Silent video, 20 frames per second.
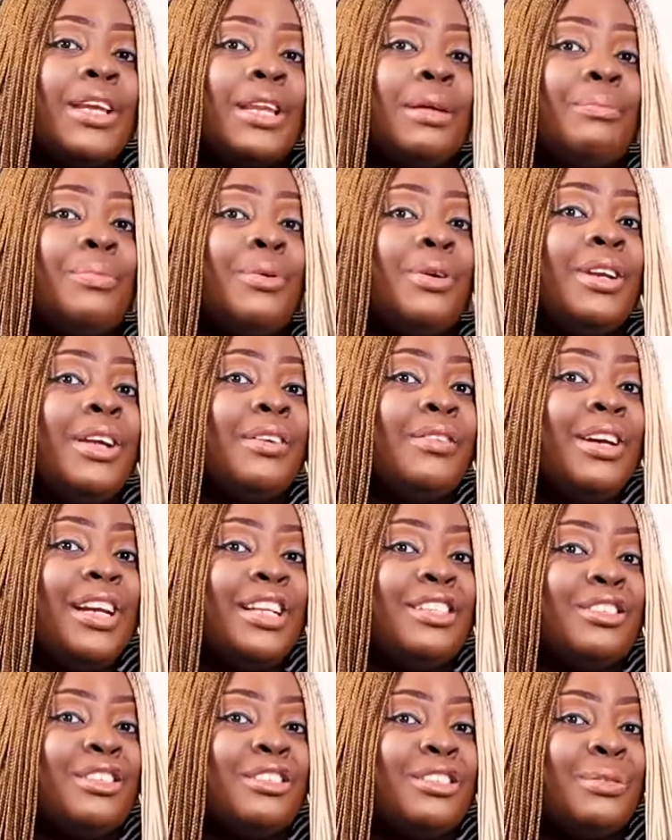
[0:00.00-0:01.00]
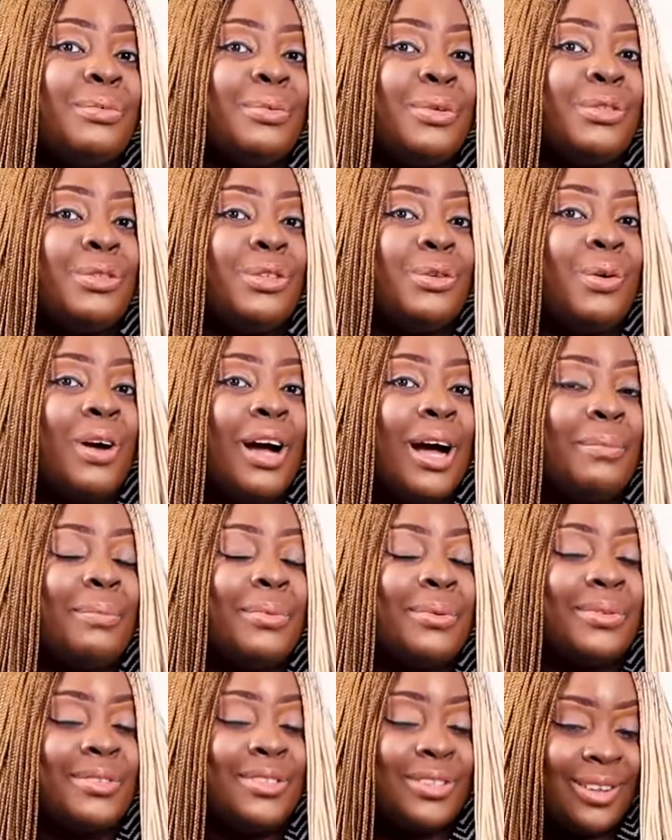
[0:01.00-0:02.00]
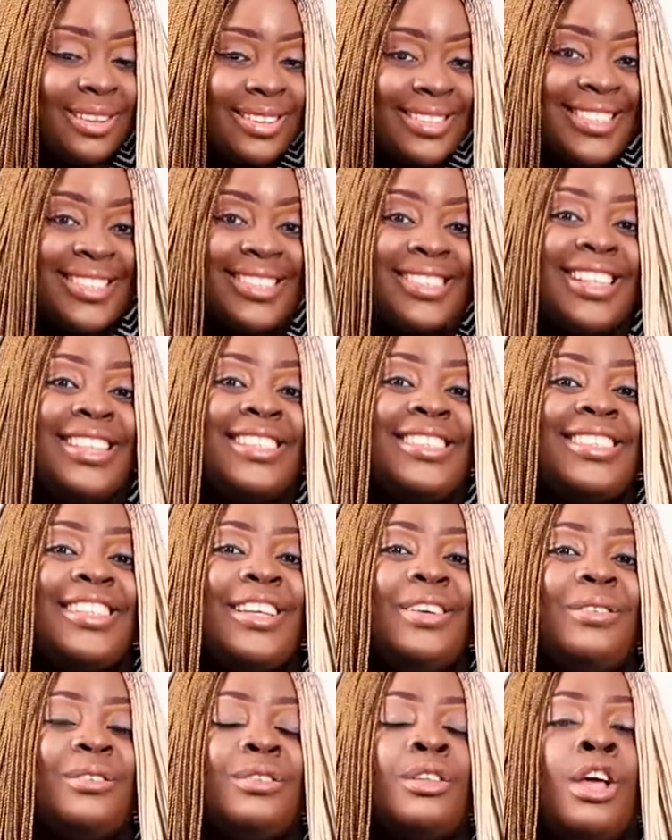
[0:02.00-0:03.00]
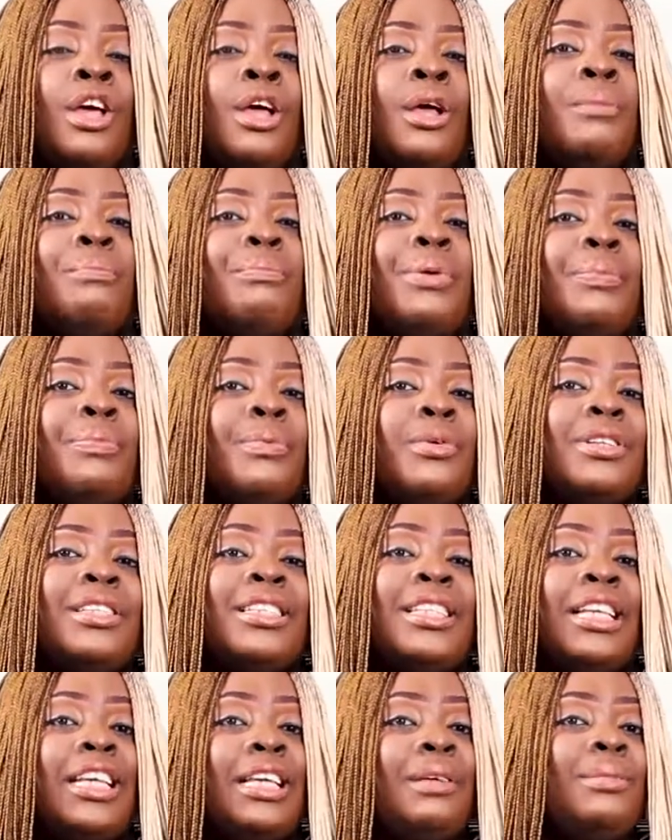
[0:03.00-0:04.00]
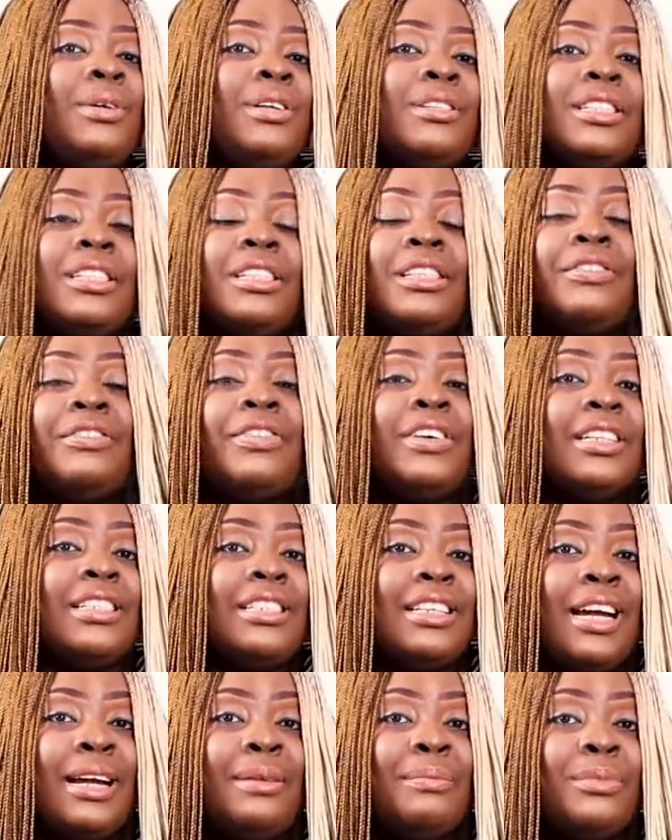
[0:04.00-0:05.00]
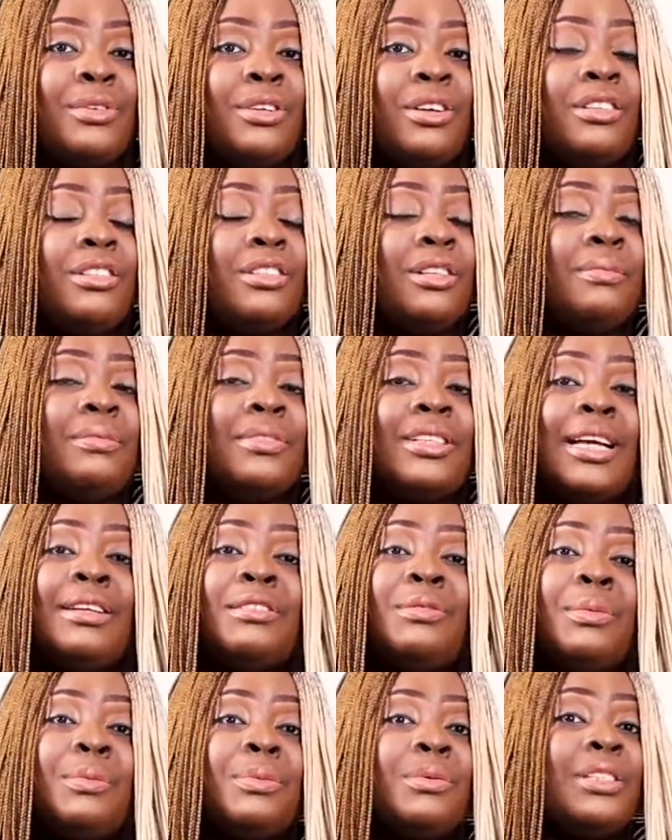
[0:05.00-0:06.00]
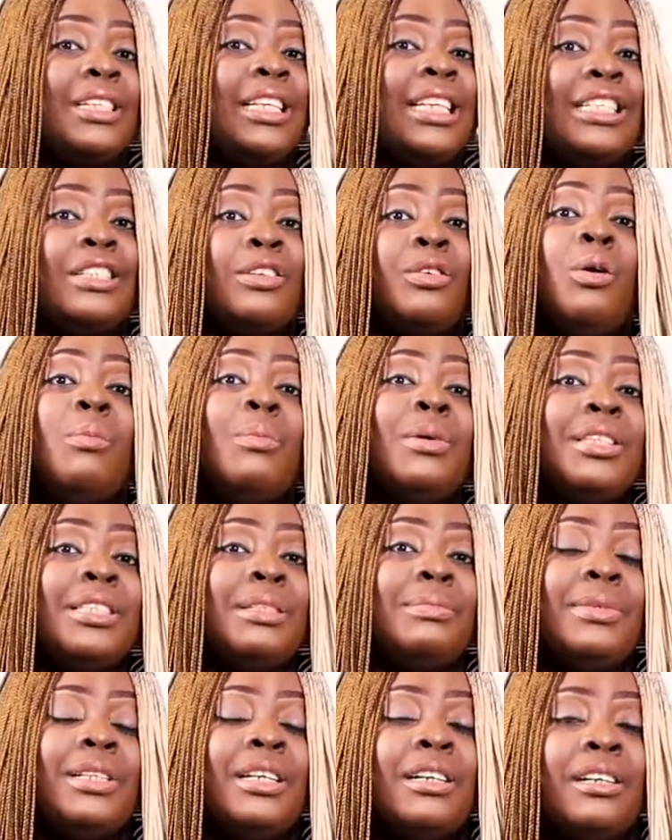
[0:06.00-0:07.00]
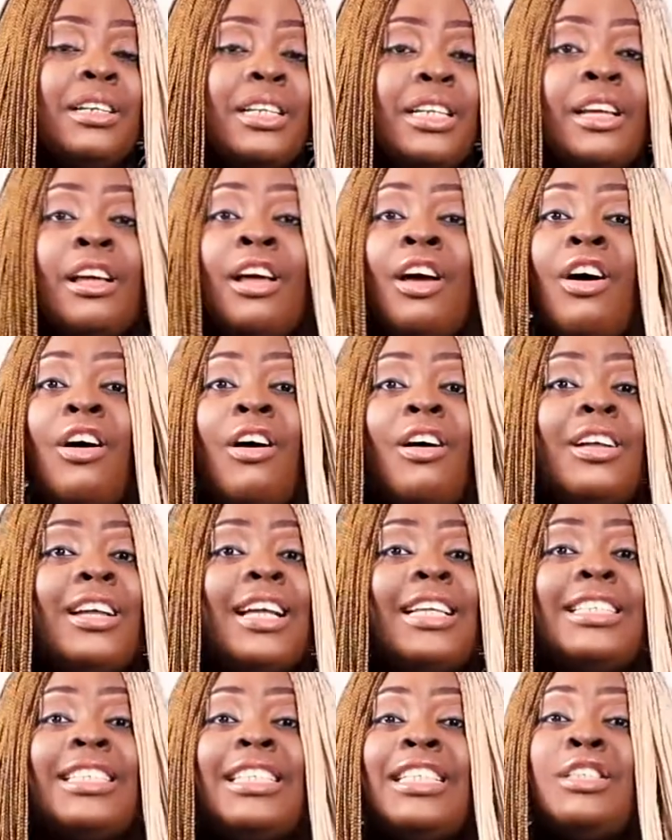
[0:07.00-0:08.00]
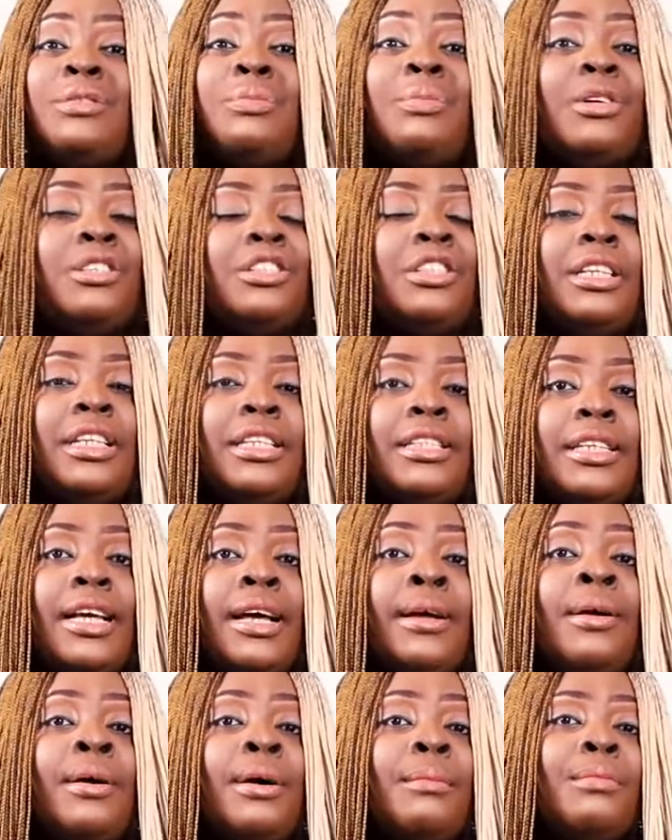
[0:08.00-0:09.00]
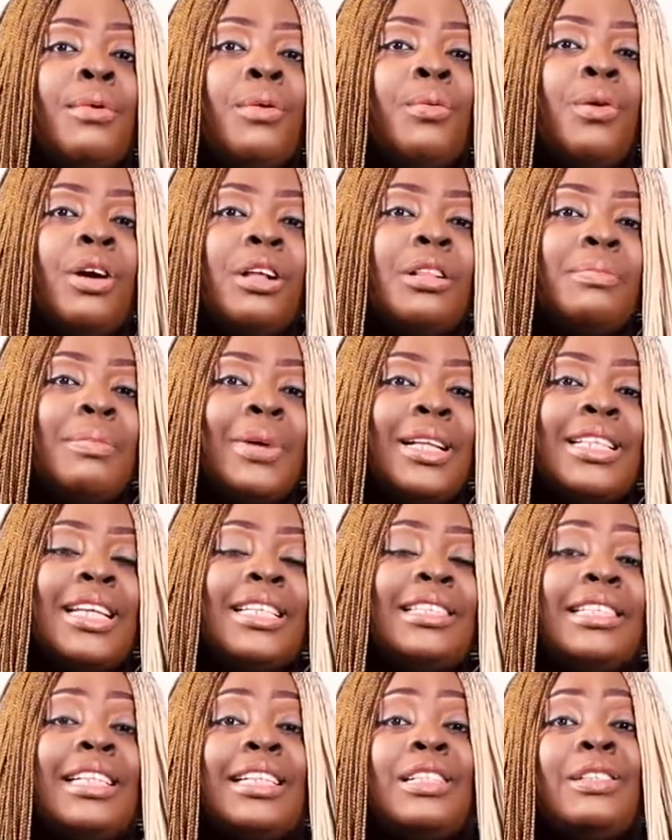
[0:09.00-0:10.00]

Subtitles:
when they build a relationship with you, what happens? Consistent sales. People see emails in different times because sometimes people see it almost immediately, others see it much later. But what matters is